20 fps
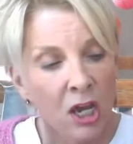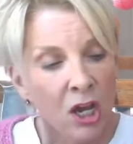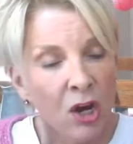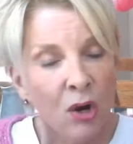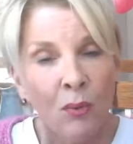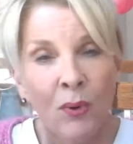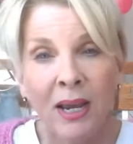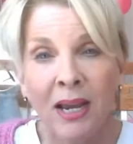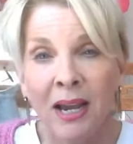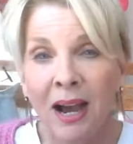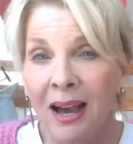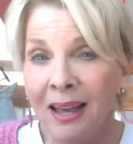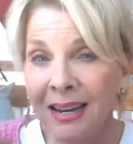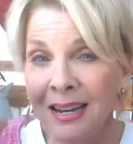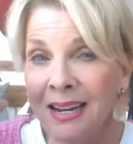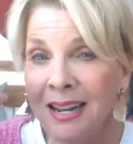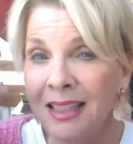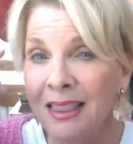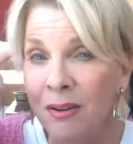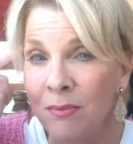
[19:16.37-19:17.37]
We kind of
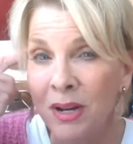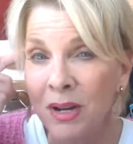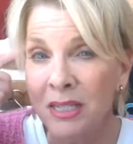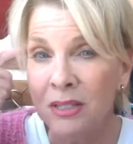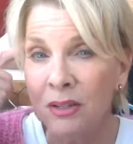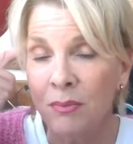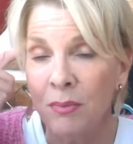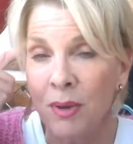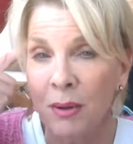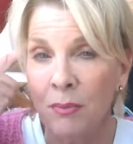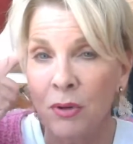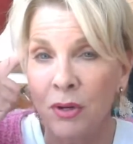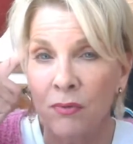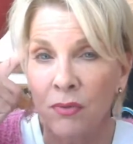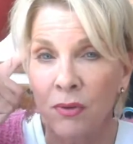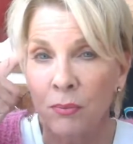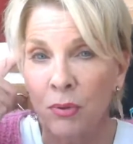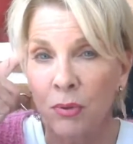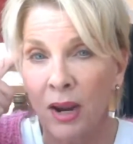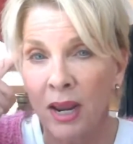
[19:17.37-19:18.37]
need the muscle memory of
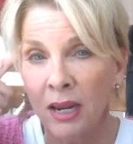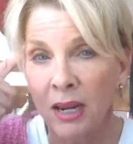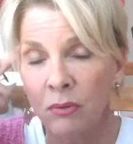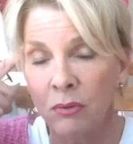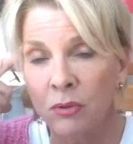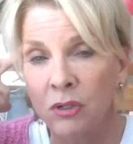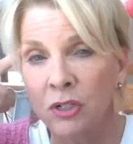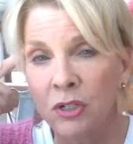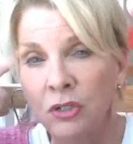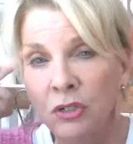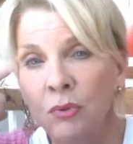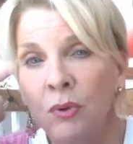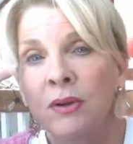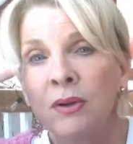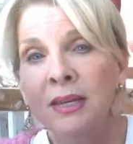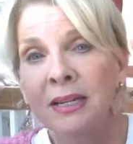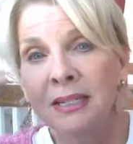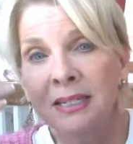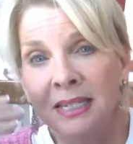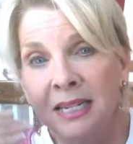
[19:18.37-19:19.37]
the brain, which is where
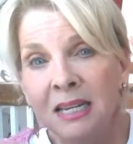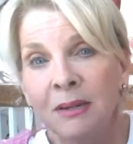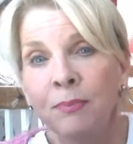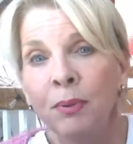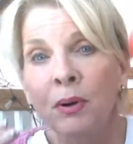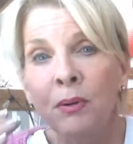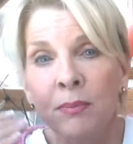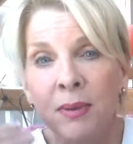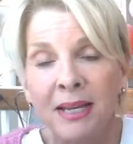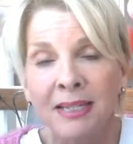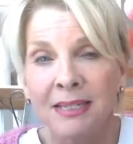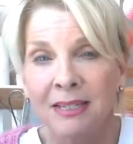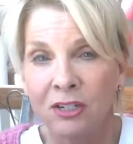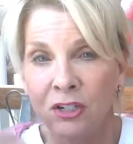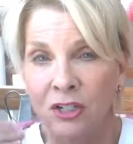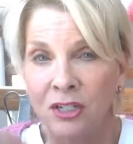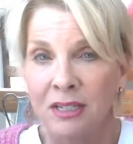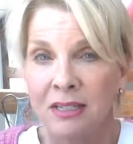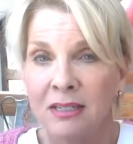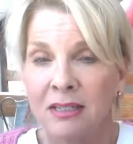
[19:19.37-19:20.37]
the deeper
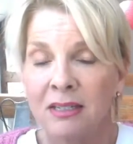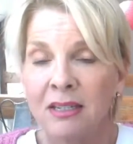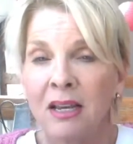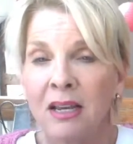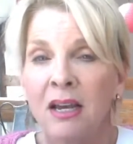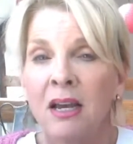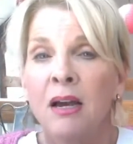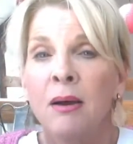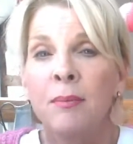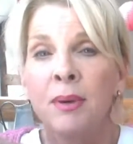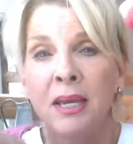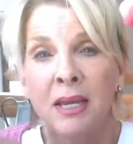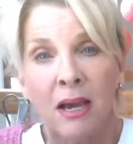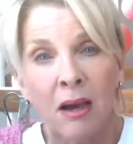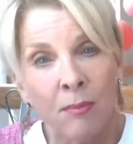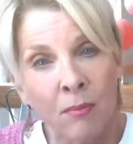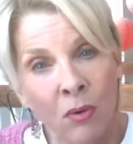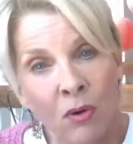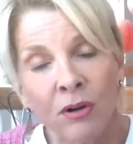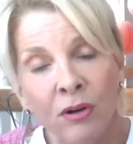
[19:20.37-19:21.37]
messages
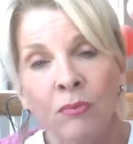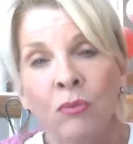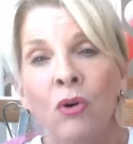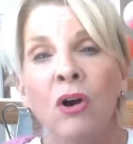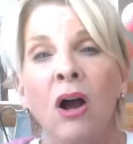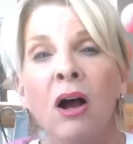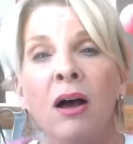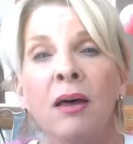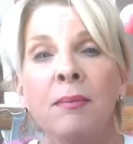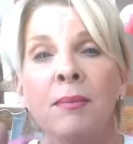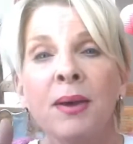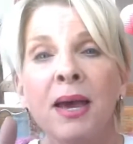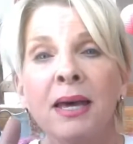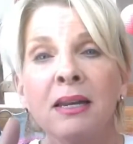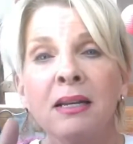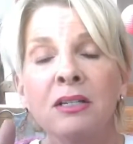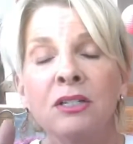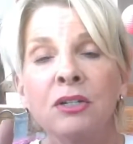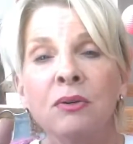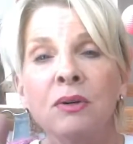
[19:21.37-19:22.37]
become more and more
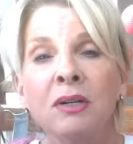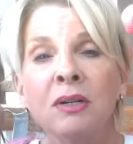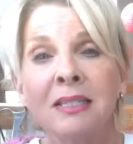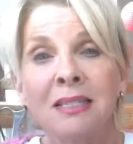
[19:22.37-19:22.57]
automatic to us.